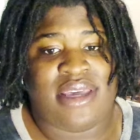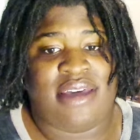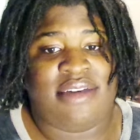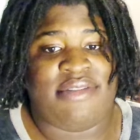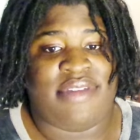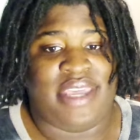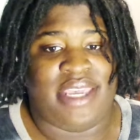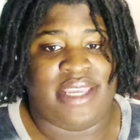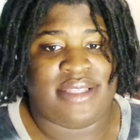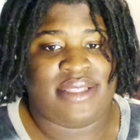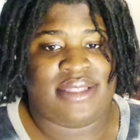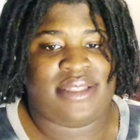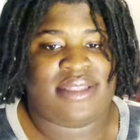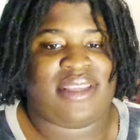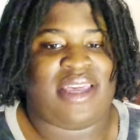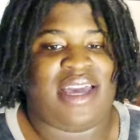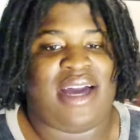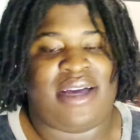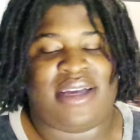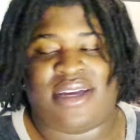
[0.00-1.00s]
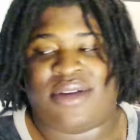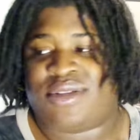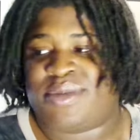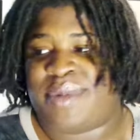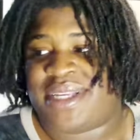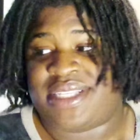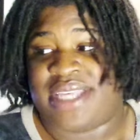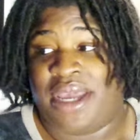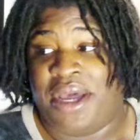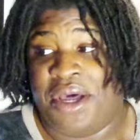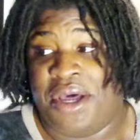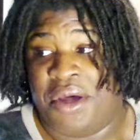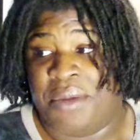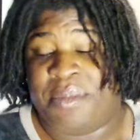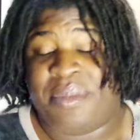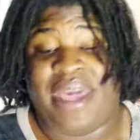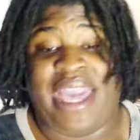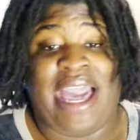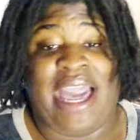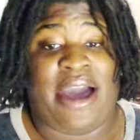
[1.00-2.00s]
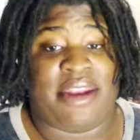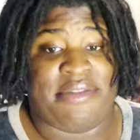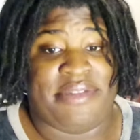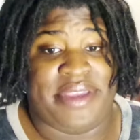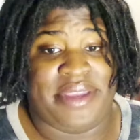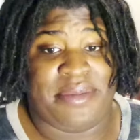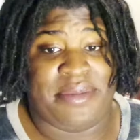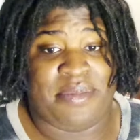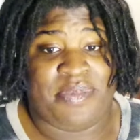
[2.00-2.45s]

of it. I was about to say up, out of it.